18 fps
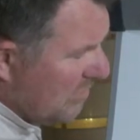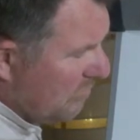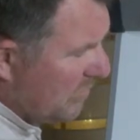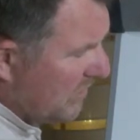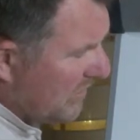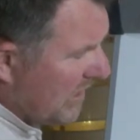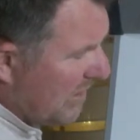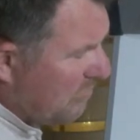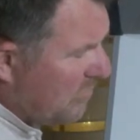
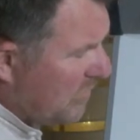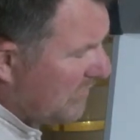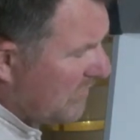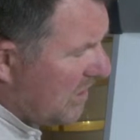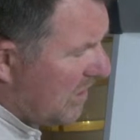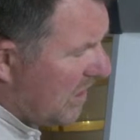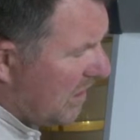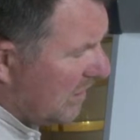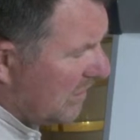But then we've
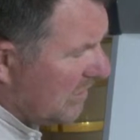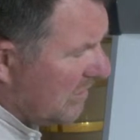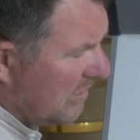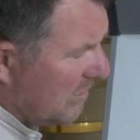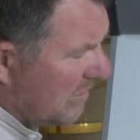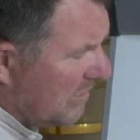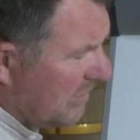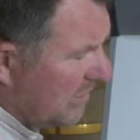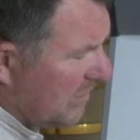got
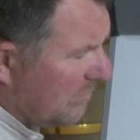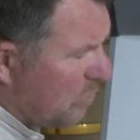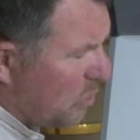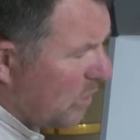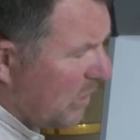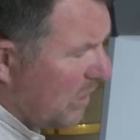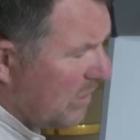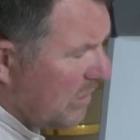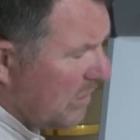the
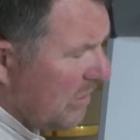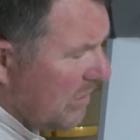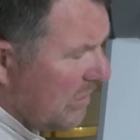more